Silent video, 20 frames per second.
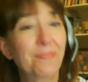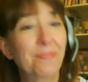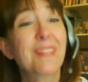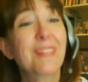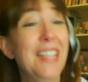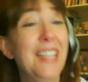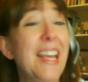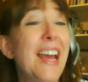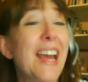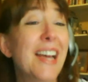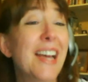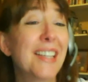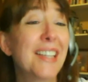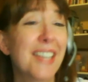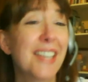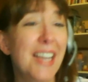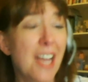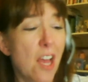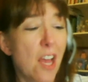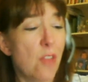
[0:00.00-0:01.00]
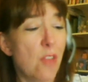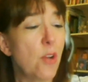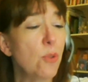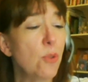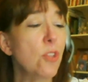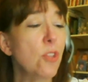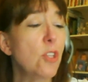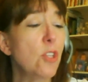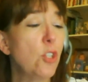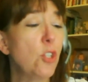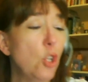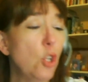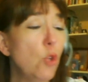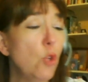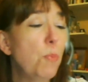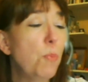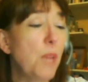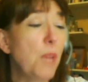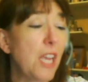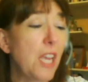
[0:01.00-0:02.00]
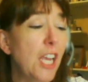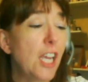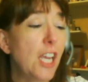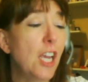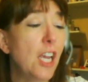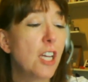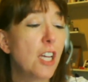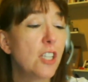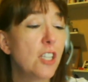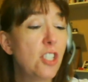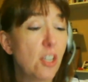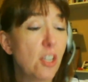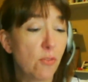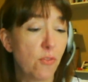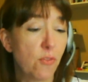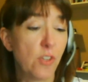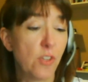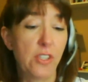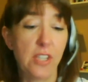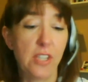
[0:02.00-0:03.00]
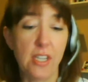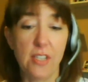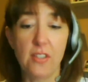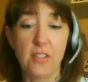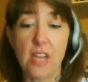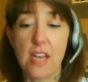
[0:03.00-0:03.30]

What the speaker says: Yes, those are the two big differences,